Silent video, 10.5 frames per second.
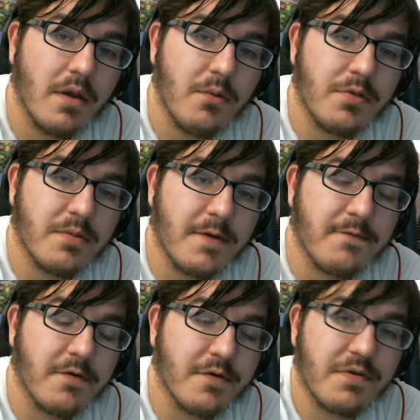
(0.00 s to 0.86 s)
within my
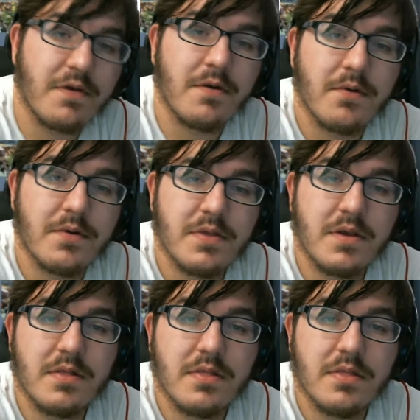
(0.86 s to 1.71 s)
first year, and
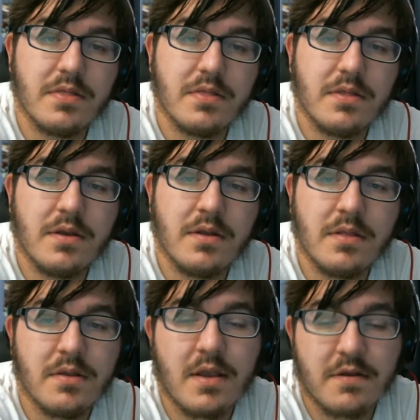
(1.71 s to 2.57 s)
then in
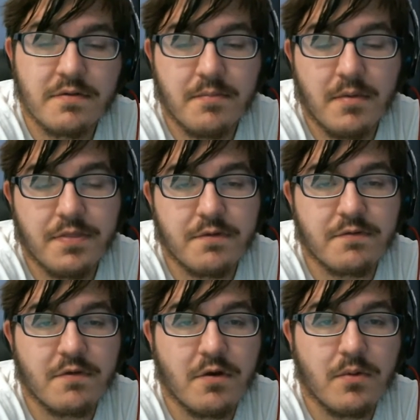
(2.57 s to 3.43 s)
the next month or
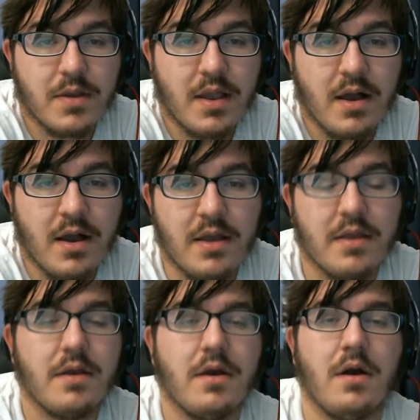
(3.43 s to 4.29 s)
so, we got
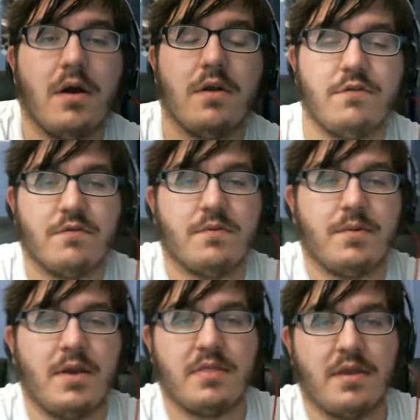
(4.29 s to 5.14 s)
100.
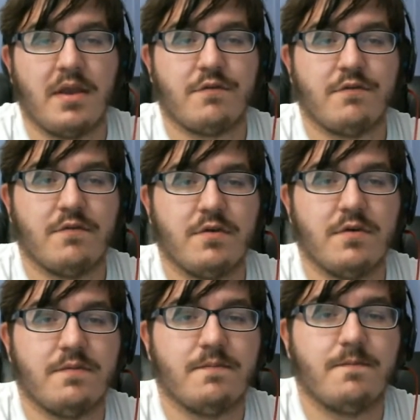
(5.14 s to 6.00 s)
We got the
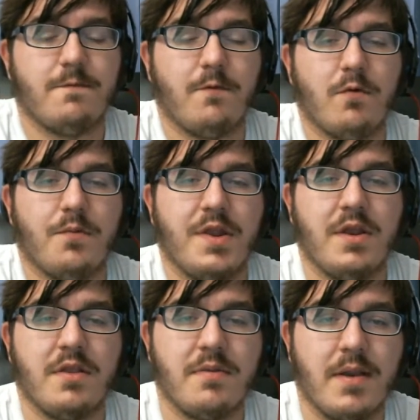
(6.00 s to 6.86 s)
extra 4 we
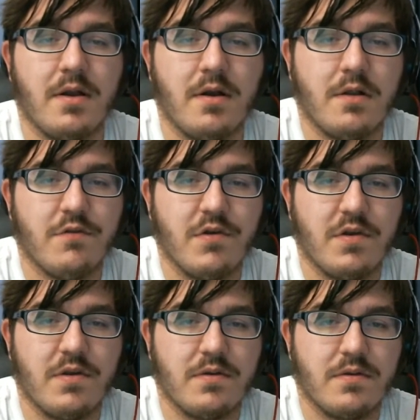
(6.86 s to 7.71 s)
needed to make 100,